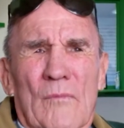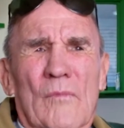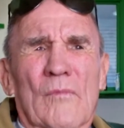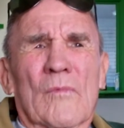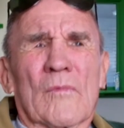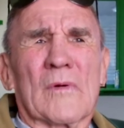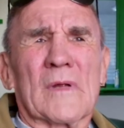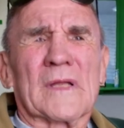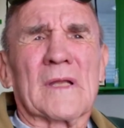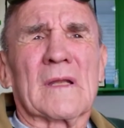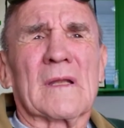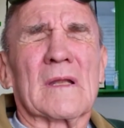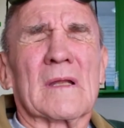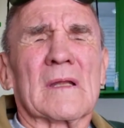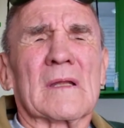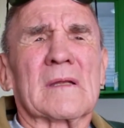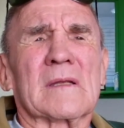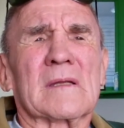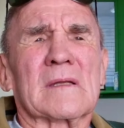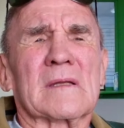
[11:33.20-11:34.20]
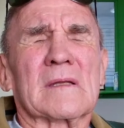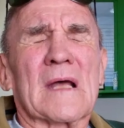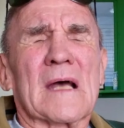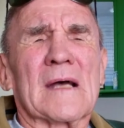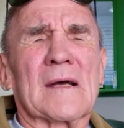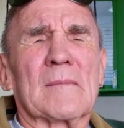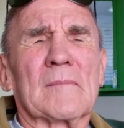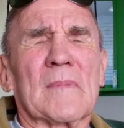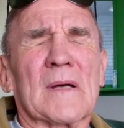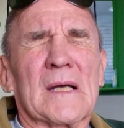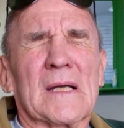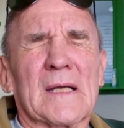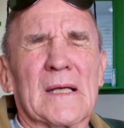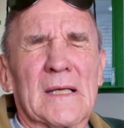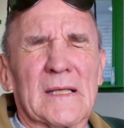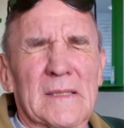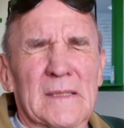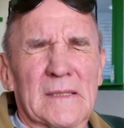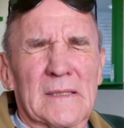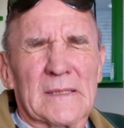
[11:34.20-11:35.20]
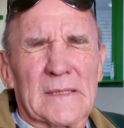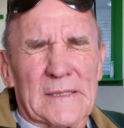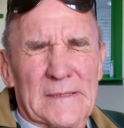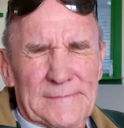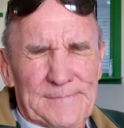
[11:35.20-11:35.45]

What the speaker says: At one time I had